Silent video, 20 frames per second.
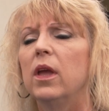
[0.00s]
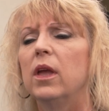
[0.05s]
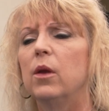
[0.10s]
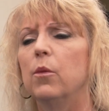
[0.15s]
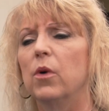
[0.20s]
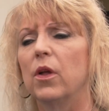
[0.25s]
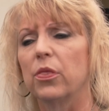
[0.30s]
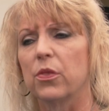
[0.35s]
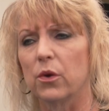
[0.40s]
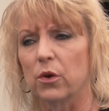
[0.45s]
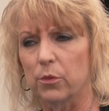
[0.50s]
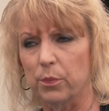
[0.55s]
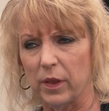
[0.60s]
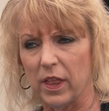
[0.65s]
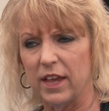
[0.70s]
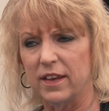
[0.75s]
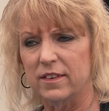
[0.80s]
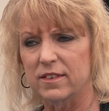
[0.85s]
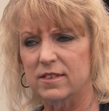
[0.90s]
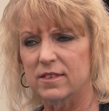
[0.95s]
He won third
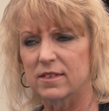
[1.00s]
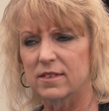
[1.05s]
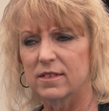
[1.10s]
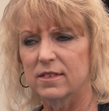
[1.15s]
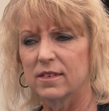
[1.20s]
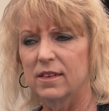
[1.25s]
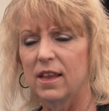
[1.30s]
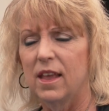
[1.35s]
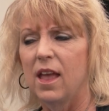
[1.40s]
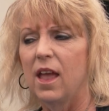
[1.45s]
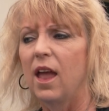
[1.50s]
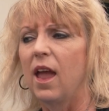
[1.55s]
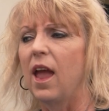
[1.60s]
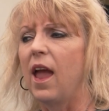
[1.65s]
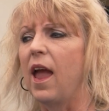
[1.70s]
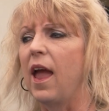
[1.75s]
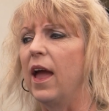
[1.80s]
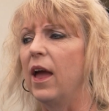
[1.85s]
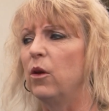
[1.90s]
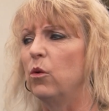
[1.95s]
place,
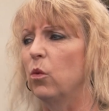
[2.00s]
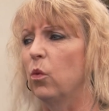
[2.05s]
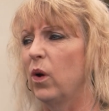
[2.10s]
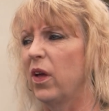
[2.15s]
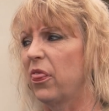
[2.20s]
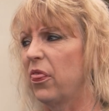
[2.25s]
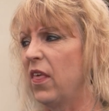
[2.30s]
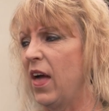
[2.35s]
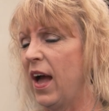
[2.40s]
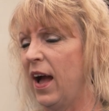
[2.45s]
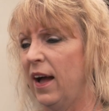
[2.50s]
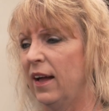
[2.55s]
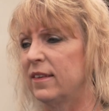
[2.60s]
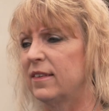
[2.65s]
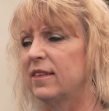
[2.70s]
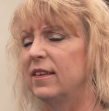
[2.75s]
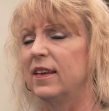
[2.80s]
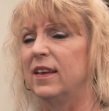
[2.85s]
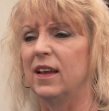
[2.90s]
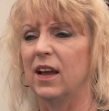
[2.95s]
and with that,
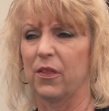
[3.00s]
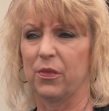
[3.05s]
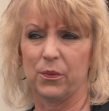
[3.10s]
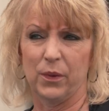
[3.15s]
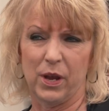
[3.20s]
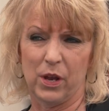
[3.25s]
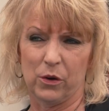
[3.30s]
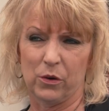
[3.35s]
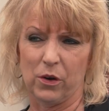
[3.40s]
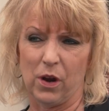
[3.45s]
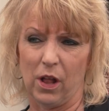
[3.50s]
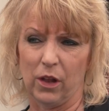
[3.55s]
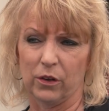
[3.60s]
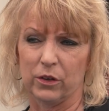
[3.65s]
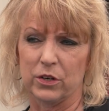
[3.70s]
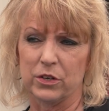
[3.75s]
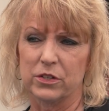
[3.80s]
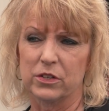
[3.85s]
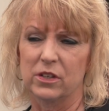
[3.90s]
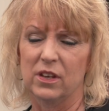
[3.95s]
he got
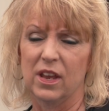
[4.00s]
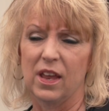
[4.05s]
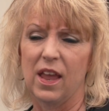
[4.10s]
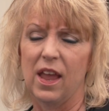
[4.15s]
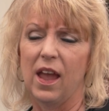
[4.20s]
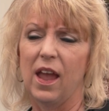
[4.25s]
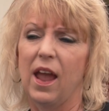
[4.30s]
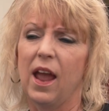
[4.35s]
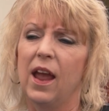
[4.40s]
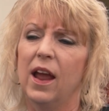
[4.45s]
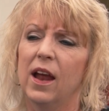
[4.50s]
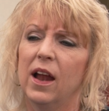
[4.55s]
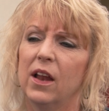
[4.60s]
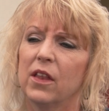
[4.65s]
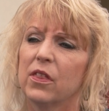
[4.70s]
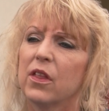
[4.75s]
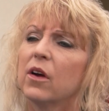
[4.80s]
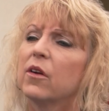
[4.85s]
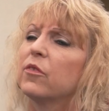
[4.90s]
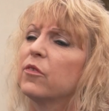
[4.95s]
$300.
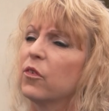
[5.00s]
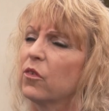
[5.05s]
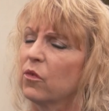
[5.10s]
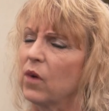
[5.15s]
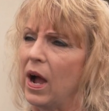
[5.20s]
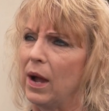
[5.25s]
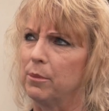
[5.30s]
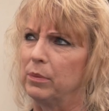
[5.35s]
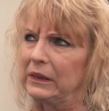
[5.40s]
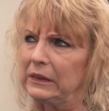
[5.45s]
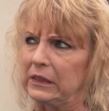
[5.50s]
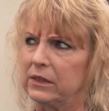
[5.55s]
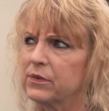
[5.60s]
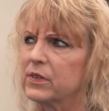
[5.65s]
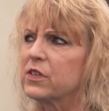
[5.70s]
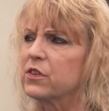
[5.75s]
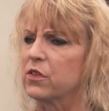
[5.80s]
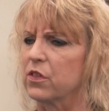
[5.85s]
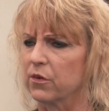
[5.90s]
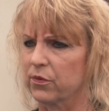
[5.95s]
And I believe
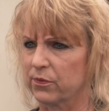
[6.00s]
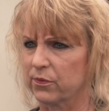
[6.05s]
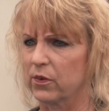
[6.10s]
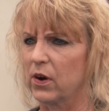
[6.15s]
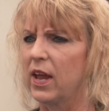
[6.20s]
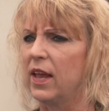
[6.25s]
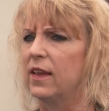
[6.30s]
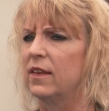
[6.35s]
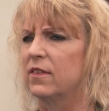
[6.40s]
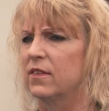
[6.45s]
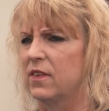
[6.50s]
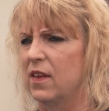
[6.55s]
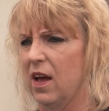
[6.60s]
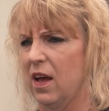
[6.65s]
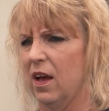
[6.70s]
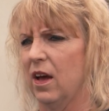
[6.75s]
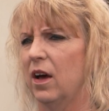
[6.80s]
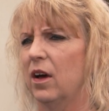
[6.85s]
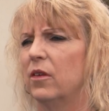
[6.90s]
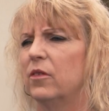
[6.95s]
it's the Friends
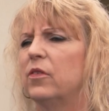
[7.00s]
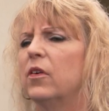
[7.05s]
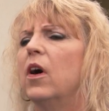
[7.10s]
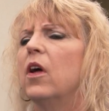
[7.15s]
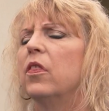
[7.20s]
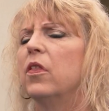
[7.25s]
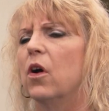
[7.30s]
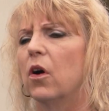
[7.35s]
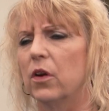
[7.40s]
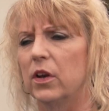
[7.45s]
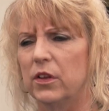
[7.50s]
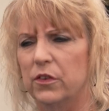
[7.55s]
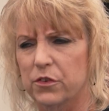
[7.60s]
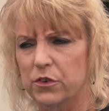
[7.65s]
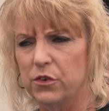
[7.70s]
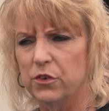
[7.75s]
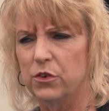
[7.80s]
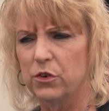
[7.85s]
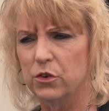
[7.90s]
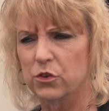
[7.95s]
of the Art
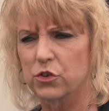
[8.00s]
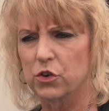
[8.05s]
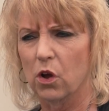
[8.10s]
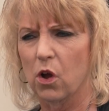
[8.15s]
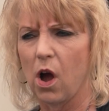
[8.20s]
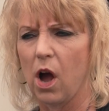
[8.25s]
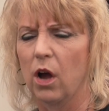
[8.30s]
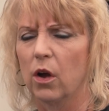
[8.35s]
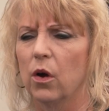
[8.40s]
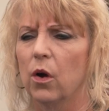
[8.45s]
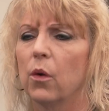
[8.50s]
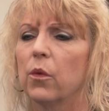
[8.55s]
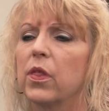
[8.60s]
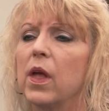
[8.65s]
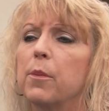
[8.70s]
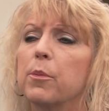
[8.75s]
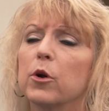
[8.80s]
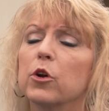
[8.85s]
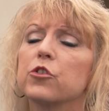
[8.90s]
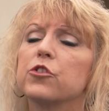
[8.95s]
Institute of Chicago. They
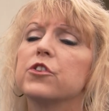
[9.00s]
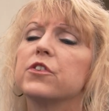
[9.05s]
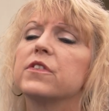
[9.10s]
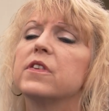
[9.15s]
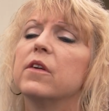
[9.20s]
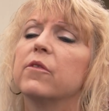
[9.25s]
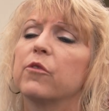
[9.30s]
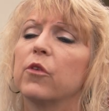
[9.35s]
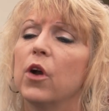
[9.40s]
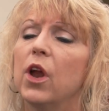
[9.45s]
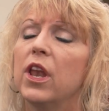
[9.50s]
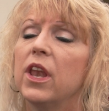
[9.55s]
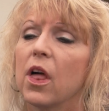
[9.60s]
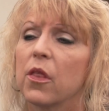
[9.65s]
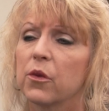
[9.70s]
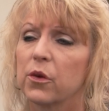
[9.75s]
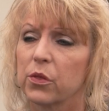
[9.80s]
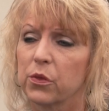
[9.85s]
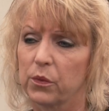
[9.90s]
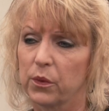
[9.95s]
purchased it for
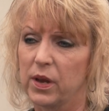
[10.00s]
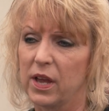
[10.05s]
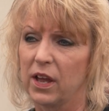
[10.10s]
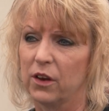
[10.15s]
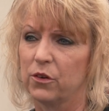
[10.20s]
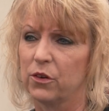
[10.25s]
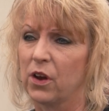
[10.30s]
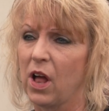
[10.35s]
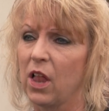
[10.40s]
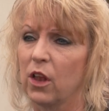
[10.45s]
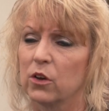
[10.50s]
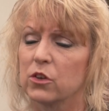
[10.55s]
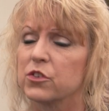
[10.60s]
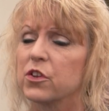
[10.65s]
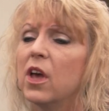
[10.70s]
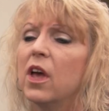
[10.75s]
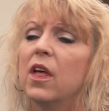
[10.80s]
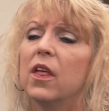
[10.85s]
another $300.